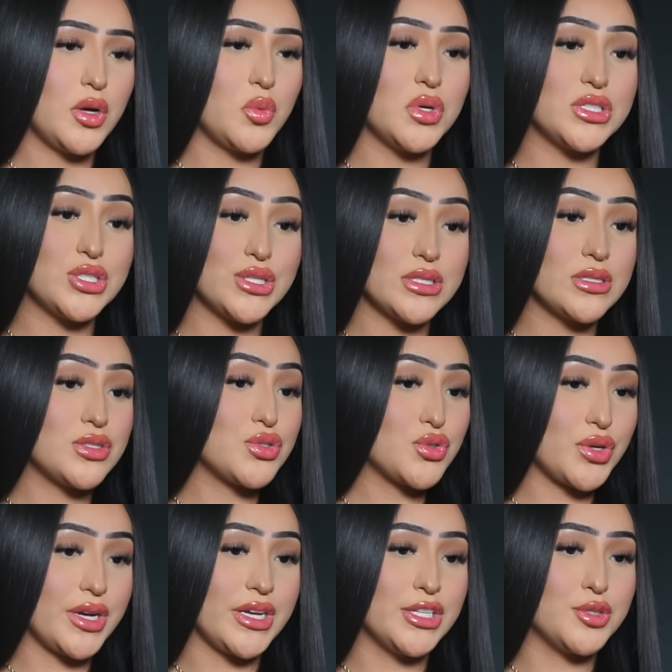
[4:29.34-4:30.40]
which is
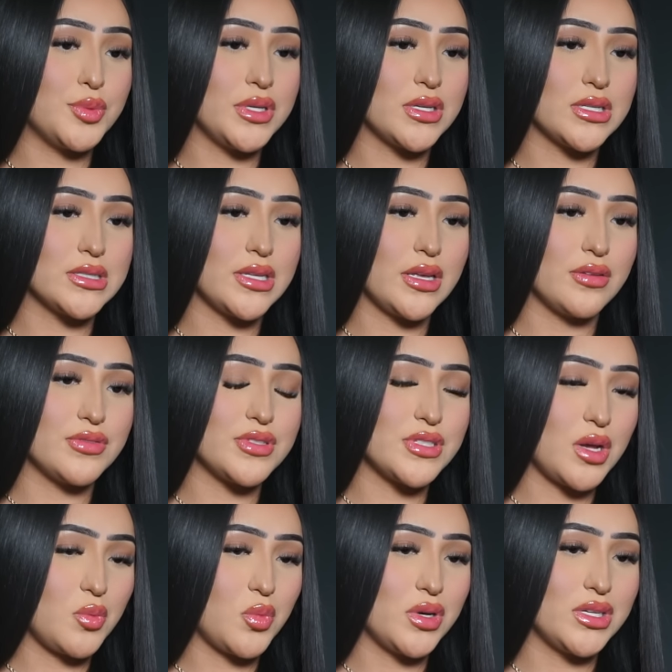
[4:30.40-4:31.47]
strange because if
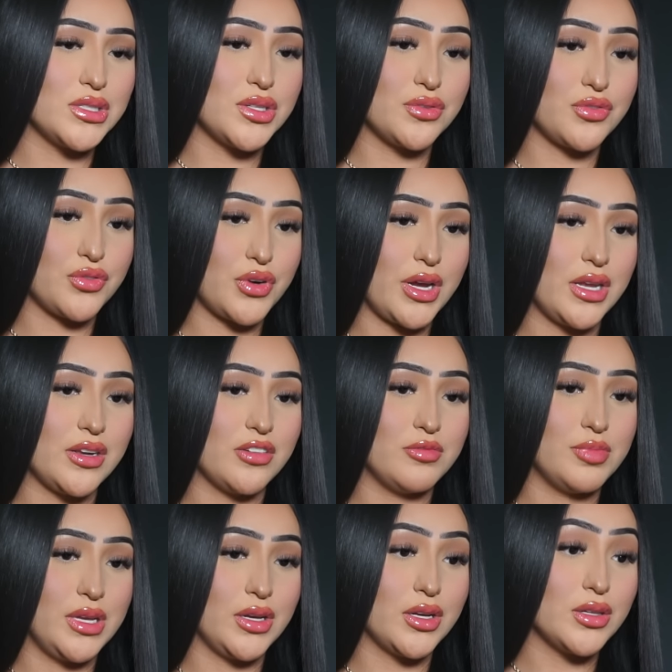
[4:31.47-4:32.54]
someone is afraid of
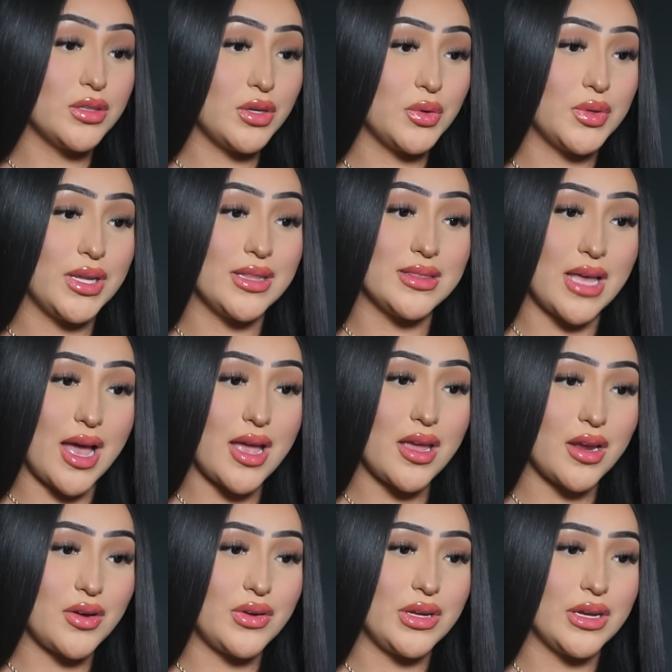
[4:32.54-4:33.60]
being alone in that
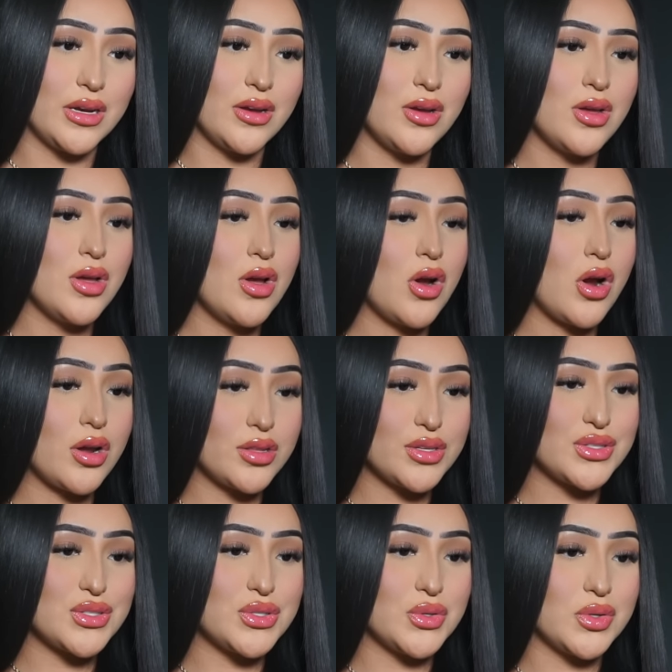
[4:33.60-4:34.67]
area, are the
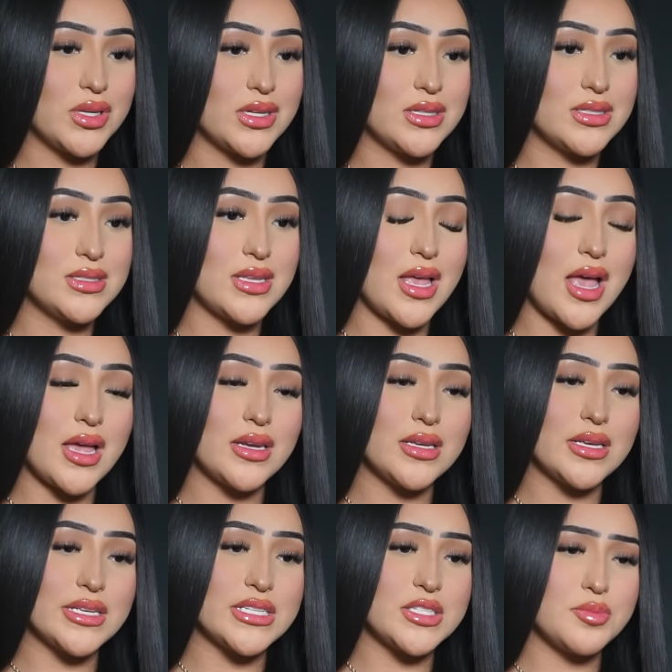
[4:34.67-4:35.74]
students and
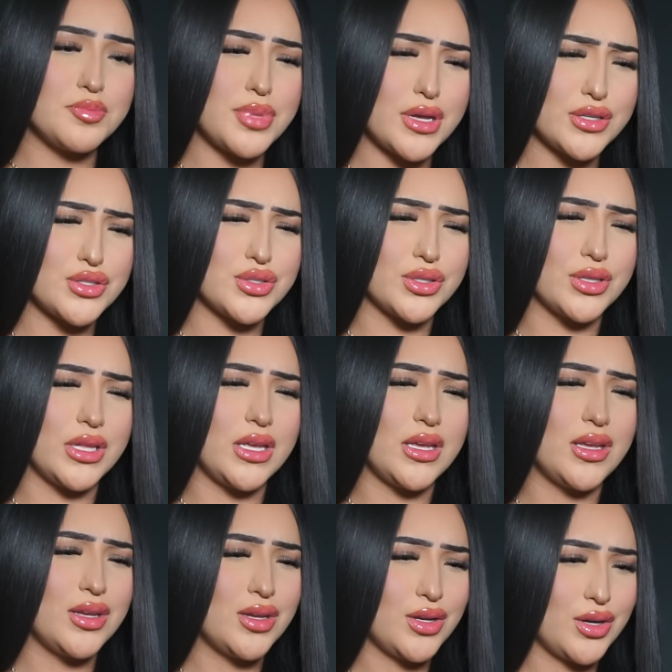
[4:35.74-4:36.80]

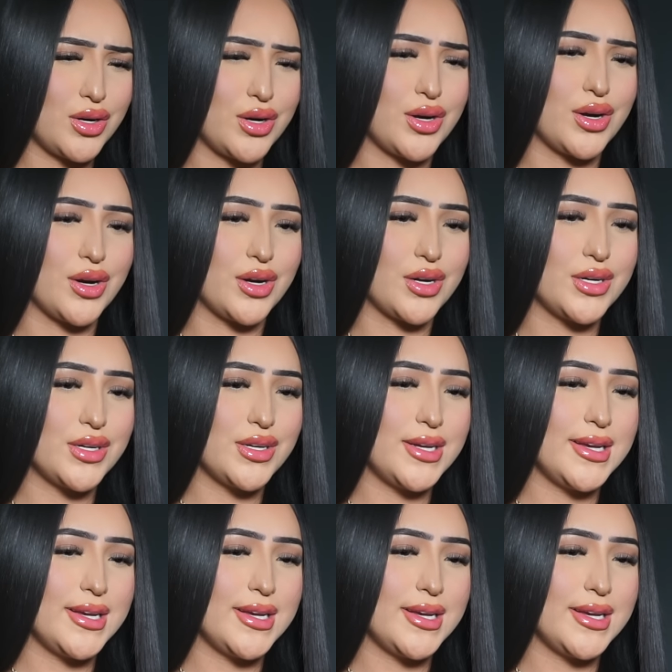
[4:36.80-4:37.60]
especially her.